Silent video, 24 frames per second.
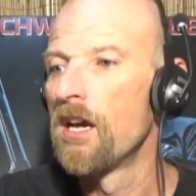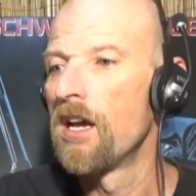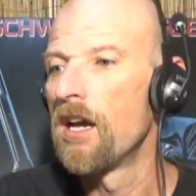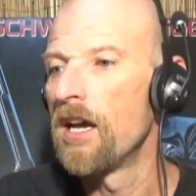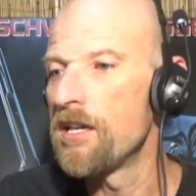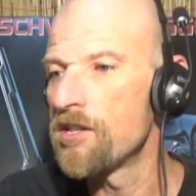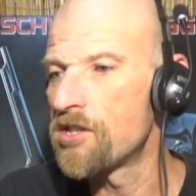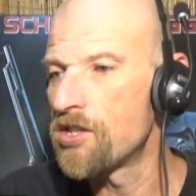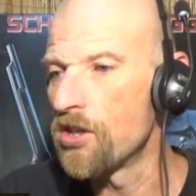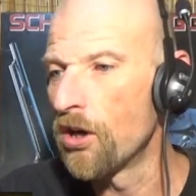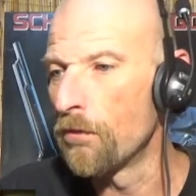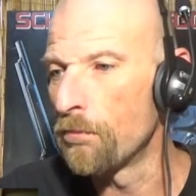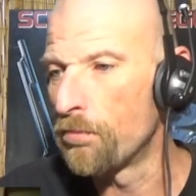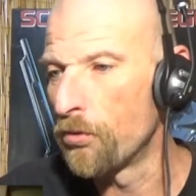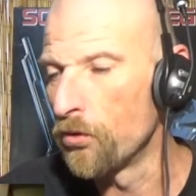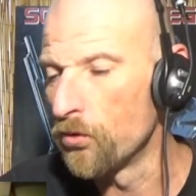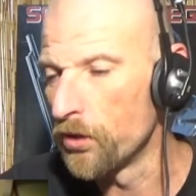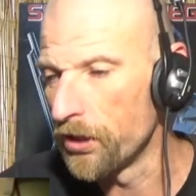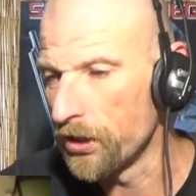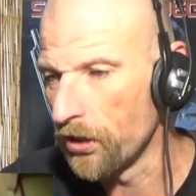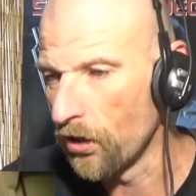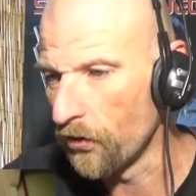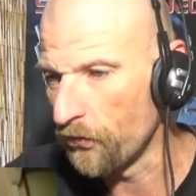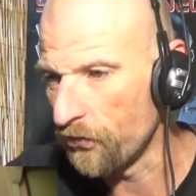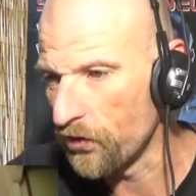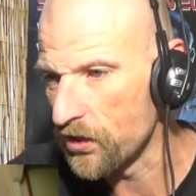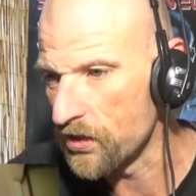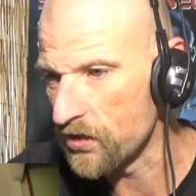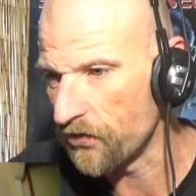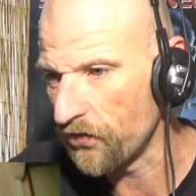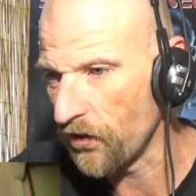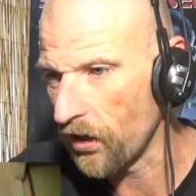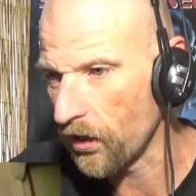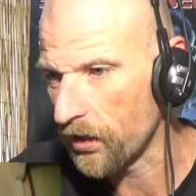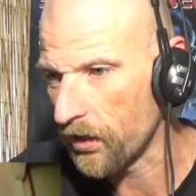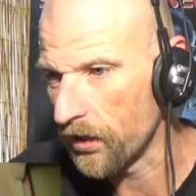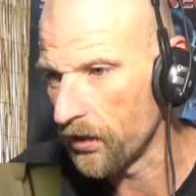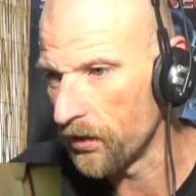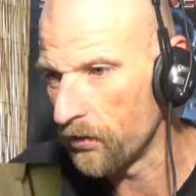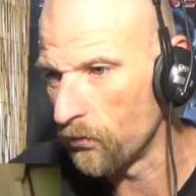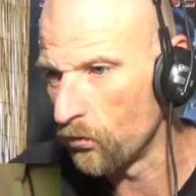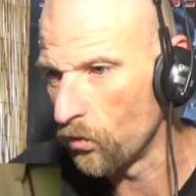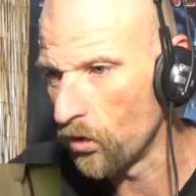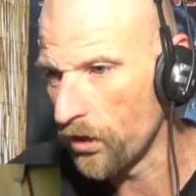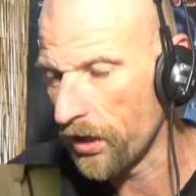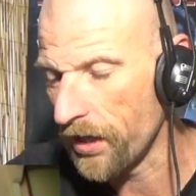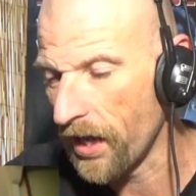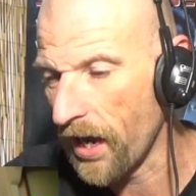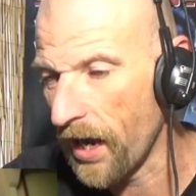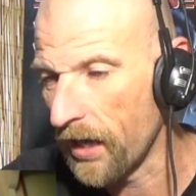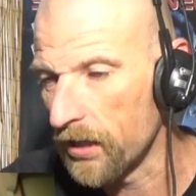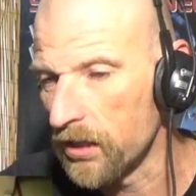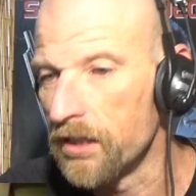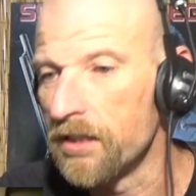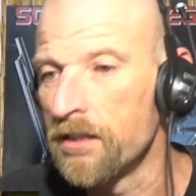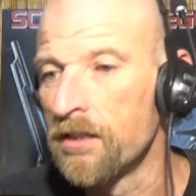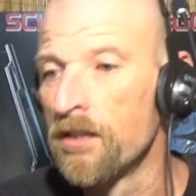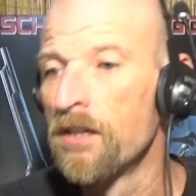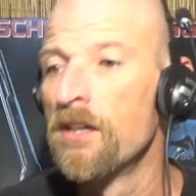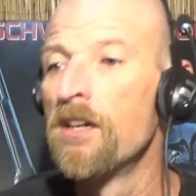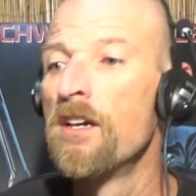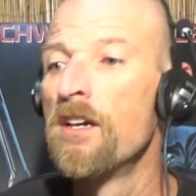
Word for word: He's not pulling off his fucking Woody Allen.